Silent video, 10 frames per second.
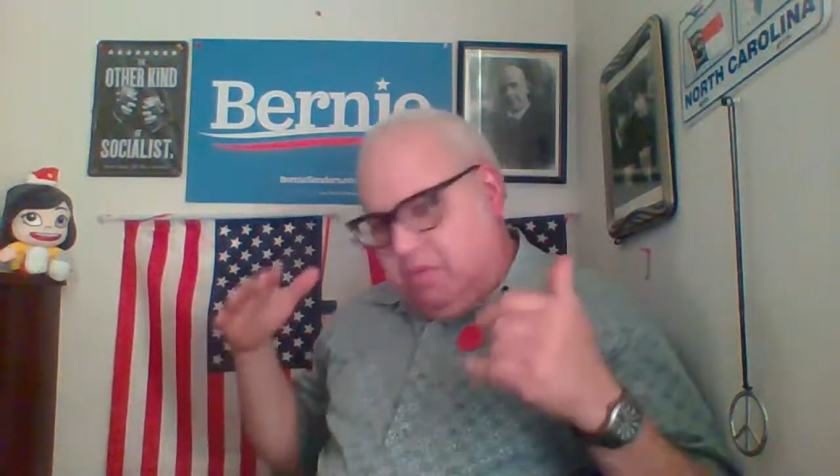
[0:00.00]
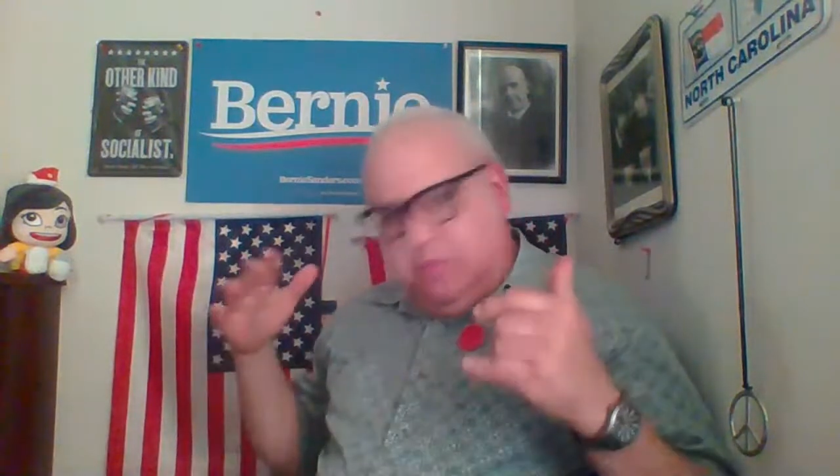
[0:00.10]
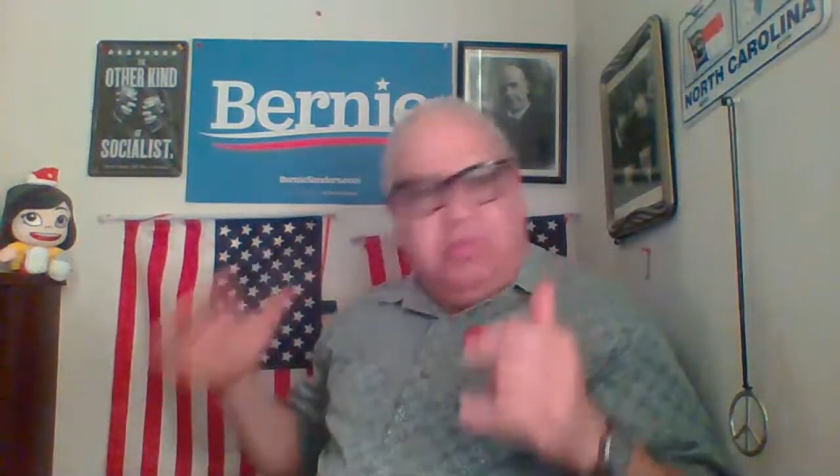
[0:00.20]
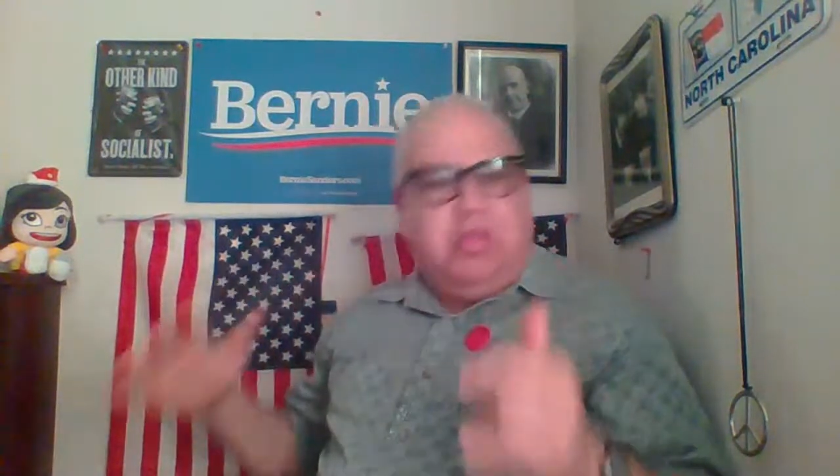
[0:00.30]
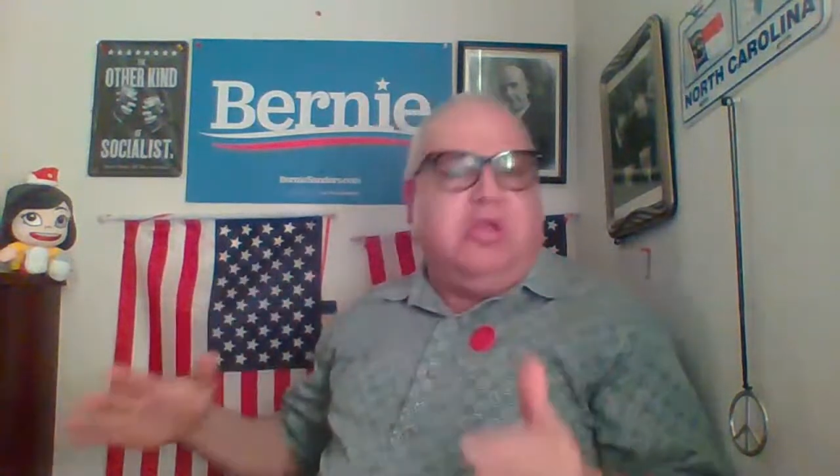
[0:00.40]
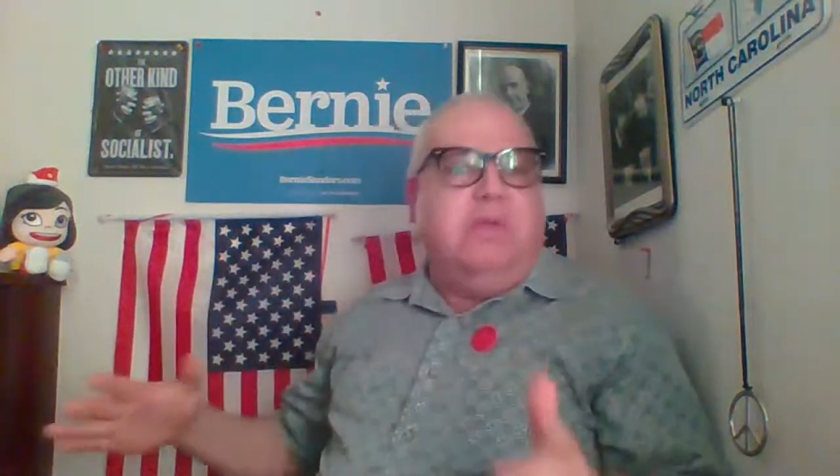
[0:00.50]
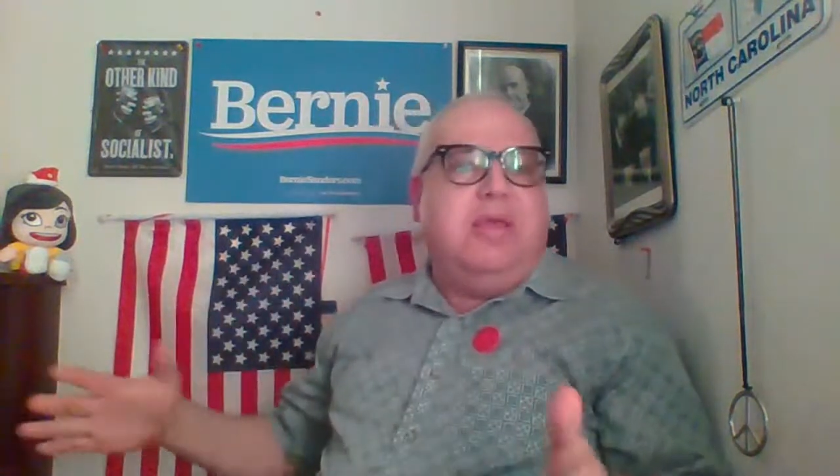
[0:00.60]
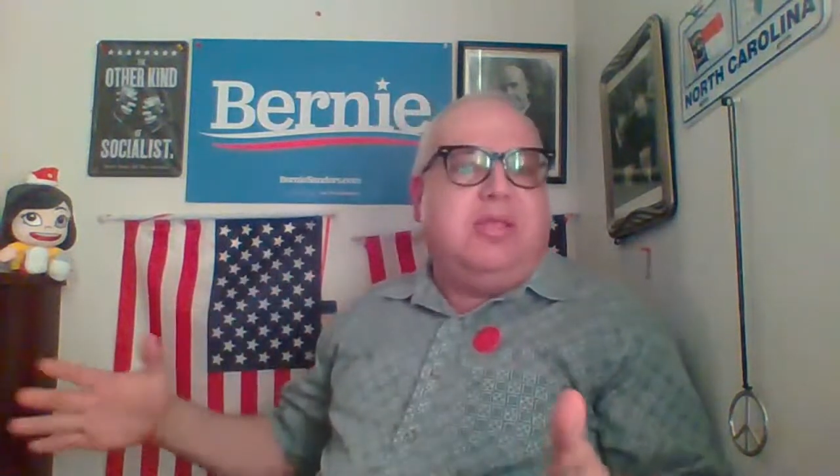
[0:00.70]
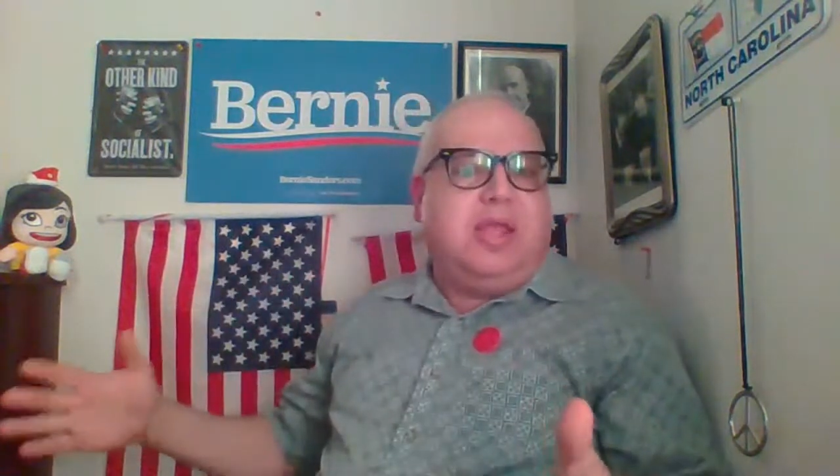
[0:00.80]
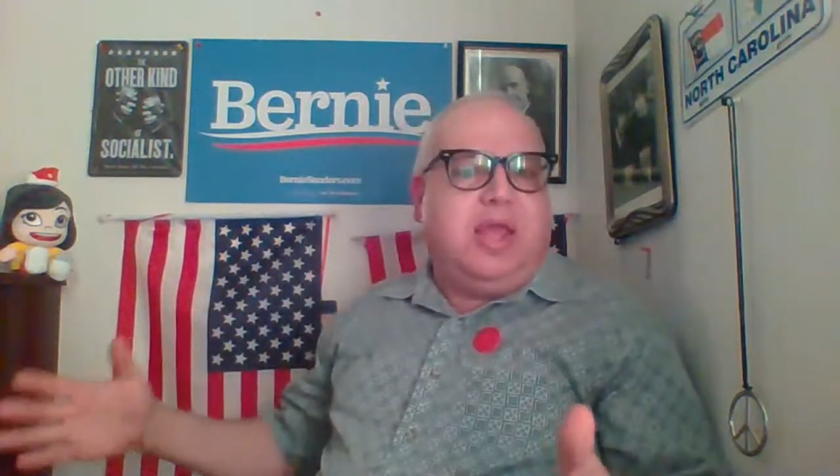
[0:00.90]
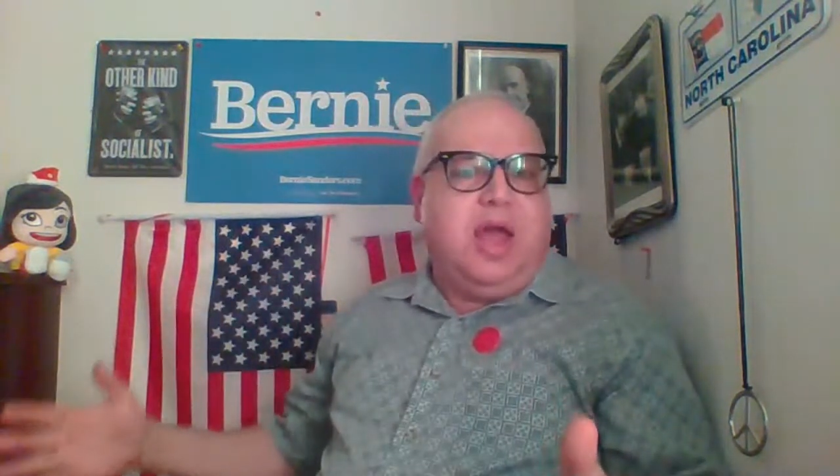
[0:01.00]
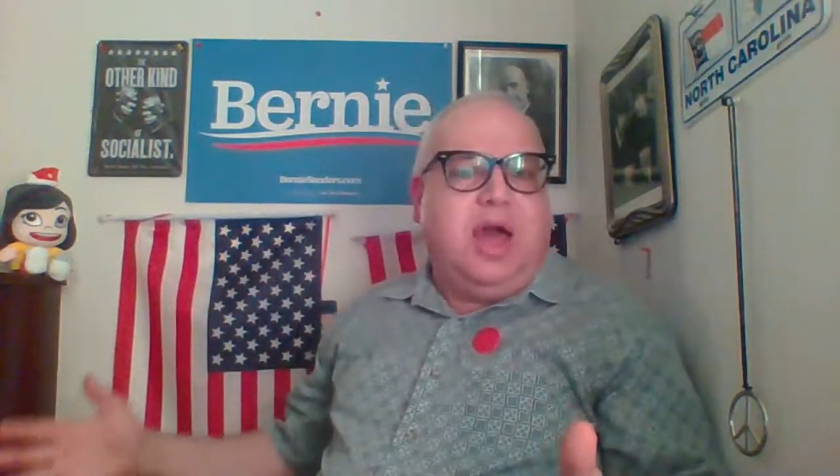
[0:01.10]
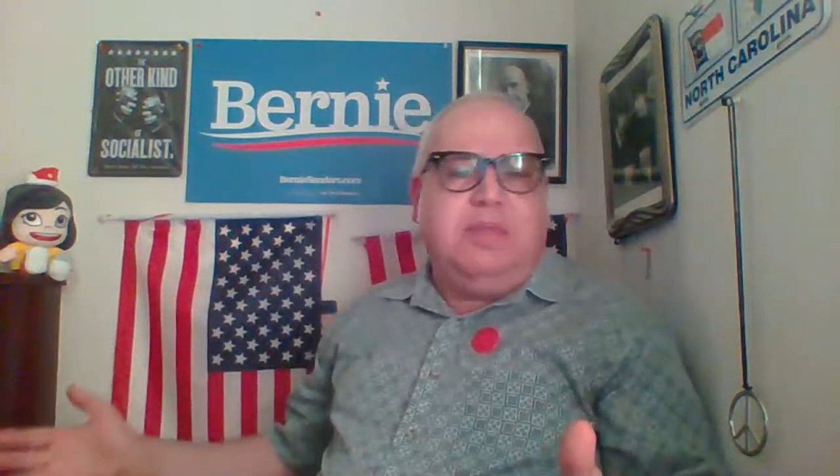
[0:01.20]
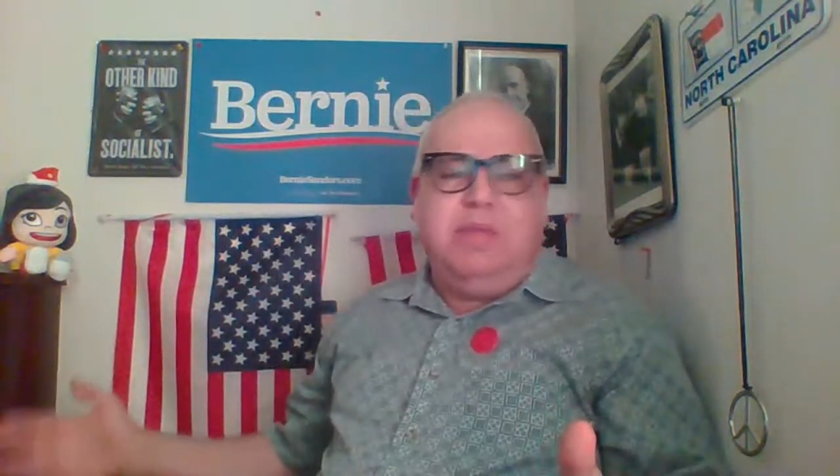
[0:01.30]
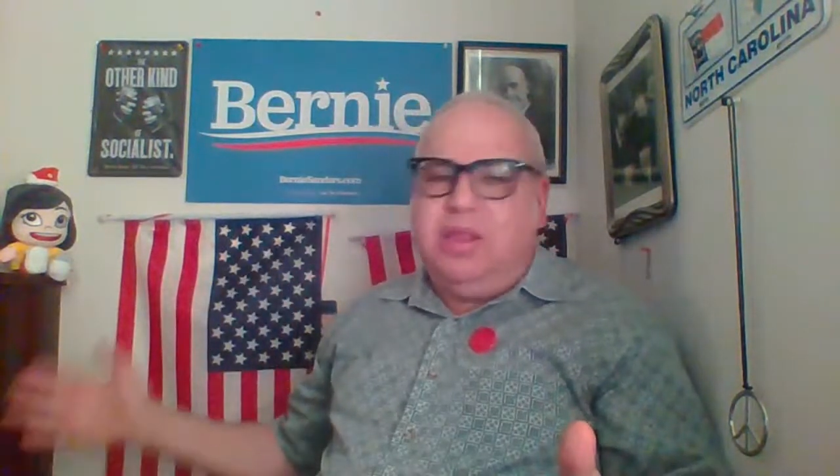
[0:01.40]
with the domestic economy.